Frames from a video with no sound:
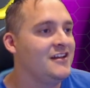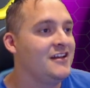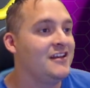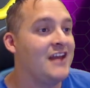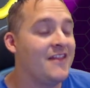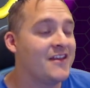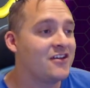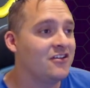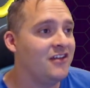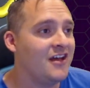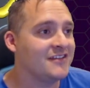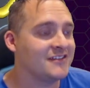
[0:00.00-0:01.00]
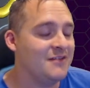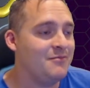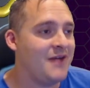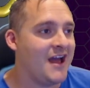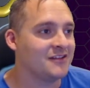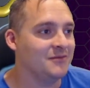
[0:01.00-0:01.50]
Now they could Lost
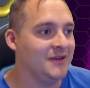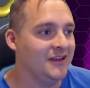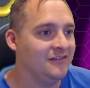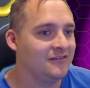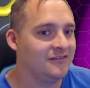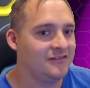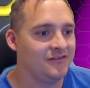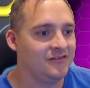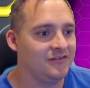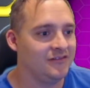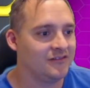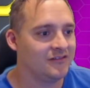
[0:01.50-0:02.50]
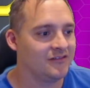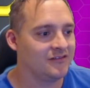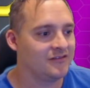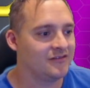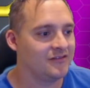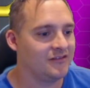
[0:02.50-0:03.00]
Impact me,
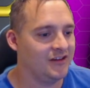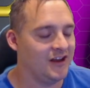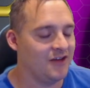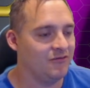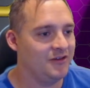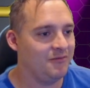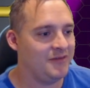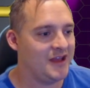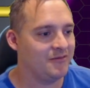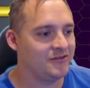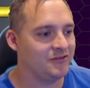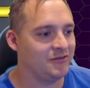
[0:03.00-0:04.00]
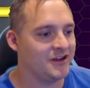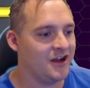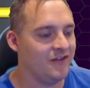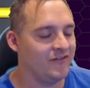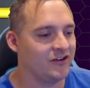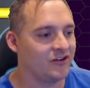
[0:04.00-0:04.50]
and I wouldn't be able to
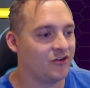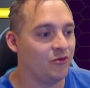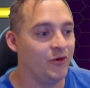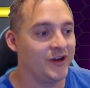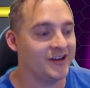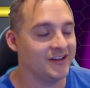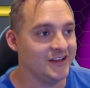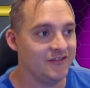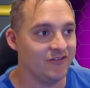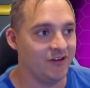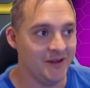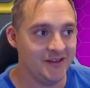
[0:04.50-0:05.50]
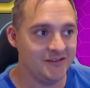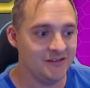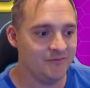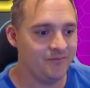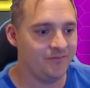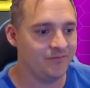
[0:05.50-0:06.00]
recover quickly from it
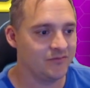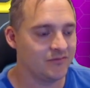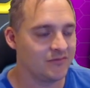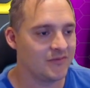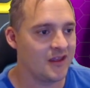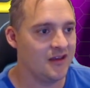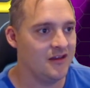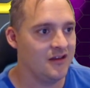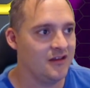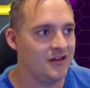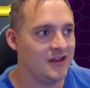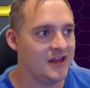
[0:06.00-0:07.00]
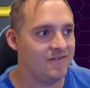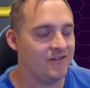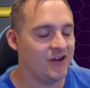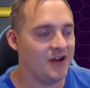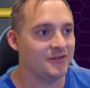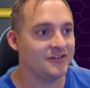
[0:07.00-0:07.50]
if
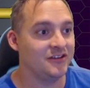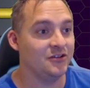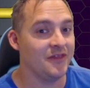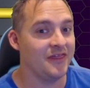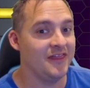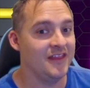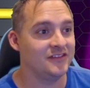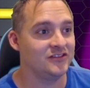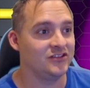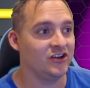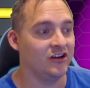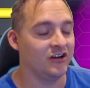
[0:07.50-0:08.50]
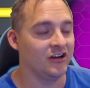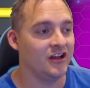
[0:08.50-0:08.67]
they're able to do it this turn.